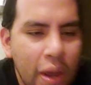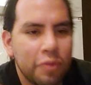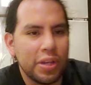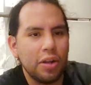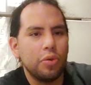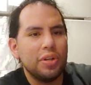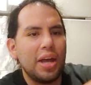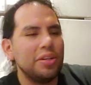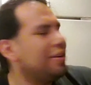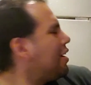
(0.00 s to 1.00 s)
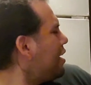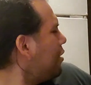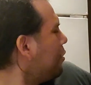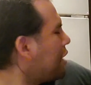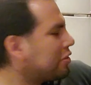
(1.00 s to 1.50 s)
I'm gonna say hello to Dashy.
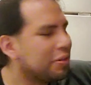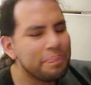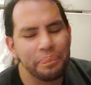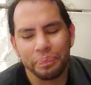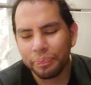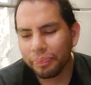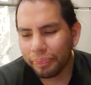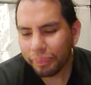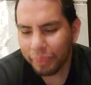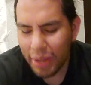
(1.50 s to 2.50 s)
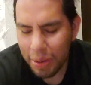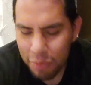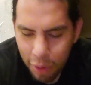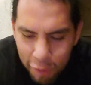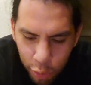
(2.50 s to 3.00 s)
Hello, Dashy.
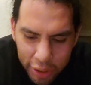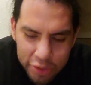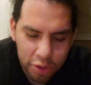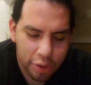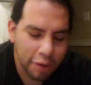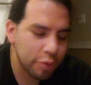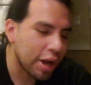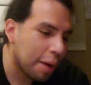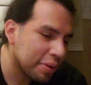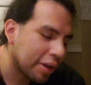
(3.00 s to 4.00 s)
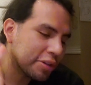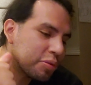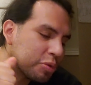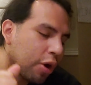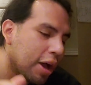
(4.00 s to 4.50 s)
Before we get started, everyone comment, like, and
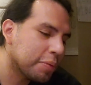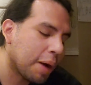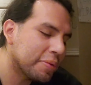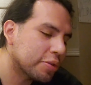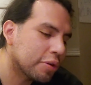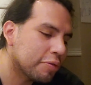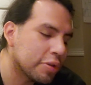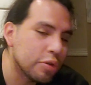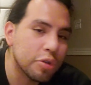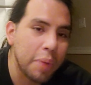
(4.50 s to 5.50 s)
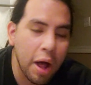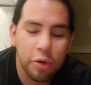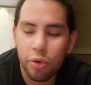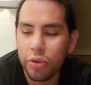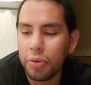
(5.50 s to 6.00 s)
subscribe. Comments are good for the YouTube
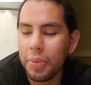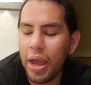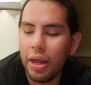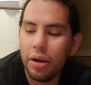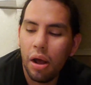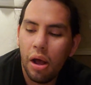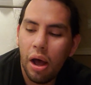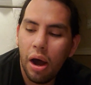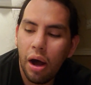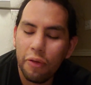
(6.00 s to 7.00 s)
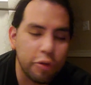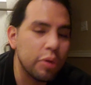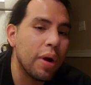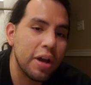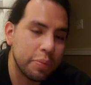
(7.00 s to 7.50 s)
algorithm, and a
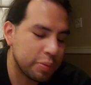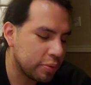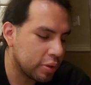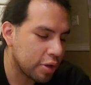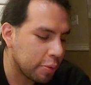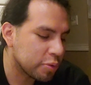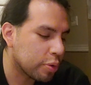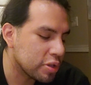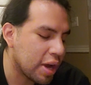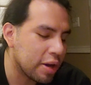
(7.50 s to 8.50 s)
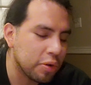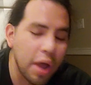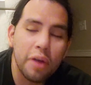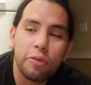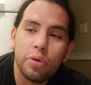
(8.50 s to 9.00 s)
free way to help support the channel.
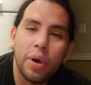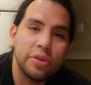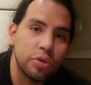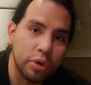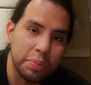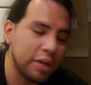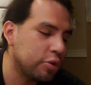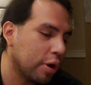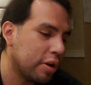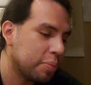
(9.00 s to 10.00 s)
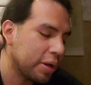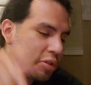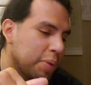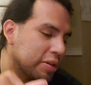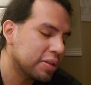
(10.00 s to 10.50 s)
Non-free ways are joining Patreon or by
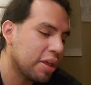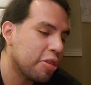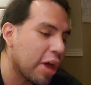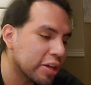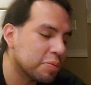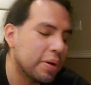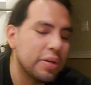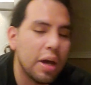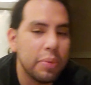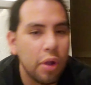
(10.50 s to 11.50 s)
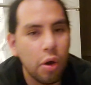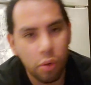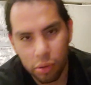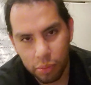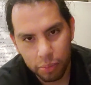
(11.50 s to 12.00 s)
smashing that thanks button down
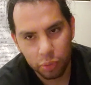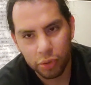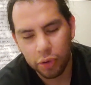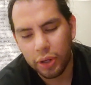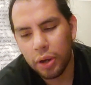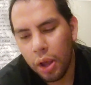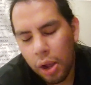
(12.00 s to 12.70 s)
below. It'd be really great.